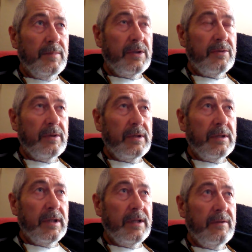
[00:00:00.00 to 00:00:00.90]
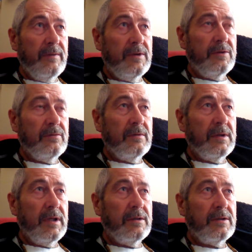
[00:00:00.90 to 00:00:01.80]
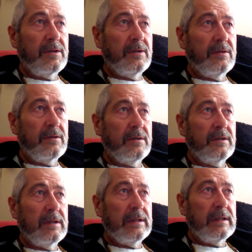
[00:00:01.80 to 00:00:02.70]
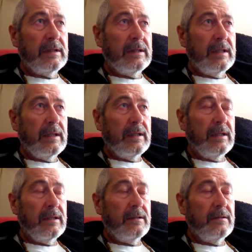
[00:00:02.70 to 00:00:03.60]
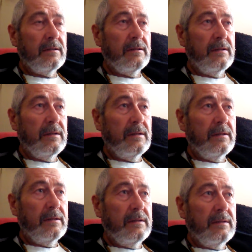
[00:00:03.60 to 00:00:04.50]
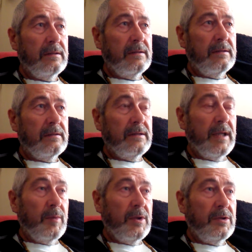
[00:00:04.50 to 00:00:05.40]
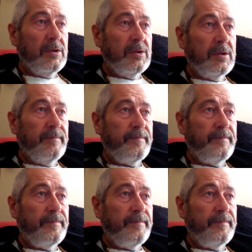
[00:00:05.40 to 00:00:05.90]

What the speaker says: between an individual that gets stuck and damaged